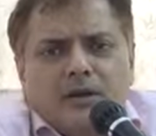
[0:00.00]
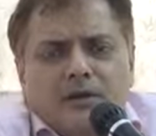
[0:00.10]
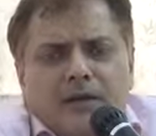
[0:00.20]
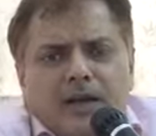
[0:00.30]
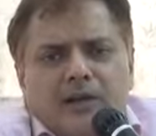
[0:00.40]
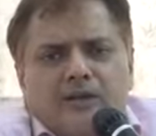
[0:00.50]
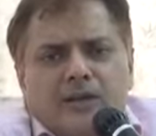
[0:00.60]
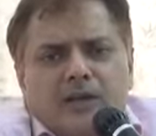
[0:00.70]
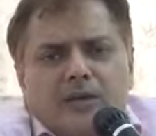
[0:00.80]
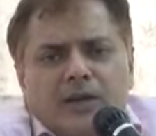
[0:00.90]

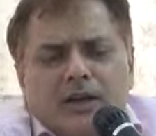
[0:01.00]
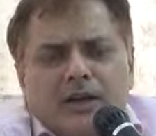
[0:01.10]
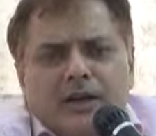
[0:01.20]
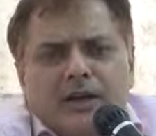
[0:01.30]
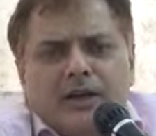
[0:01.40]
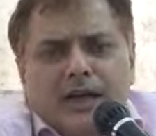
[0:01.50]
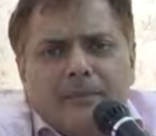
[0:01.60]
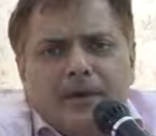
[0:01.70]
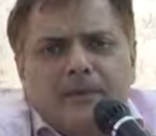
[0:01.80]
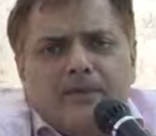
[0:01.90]
virus can only
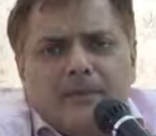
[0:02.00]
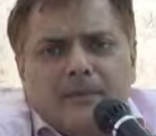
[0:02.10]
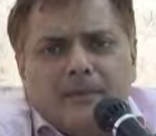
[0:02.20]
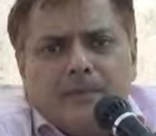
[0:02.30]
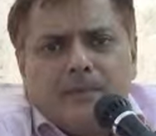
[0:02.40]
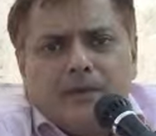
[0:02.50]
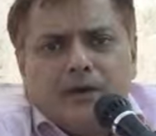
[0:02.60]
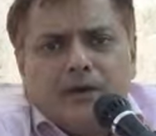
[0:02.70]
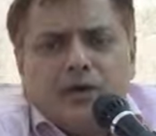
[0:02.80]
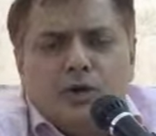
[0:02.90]
damage
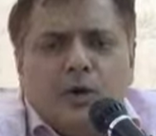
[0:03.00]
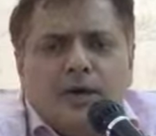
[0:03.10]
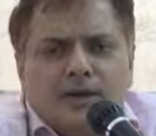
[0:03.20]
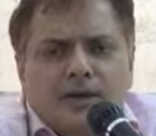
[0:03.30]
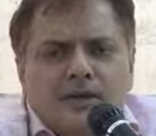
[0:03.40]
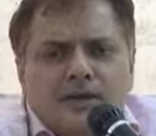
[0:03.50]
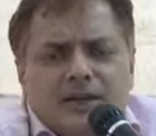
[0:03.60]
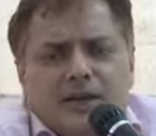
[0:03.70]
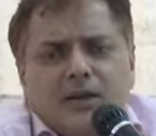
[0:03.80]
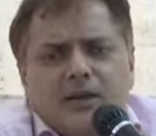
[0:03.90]
new entries,
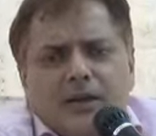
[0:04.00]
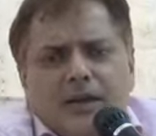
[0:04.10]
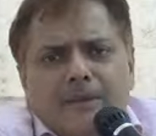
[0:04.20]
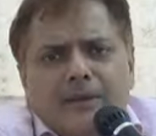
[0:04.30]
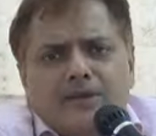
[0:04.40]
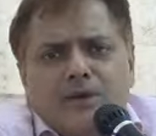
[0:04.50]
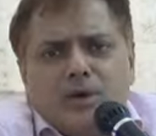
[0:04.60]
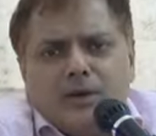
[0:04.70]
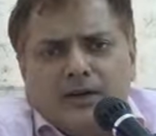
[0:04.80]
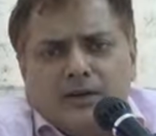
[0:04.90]
it cannot damage the
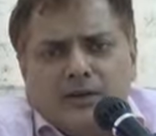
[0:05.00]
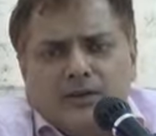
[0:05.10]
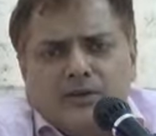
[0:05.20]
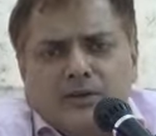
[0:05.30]
old entries.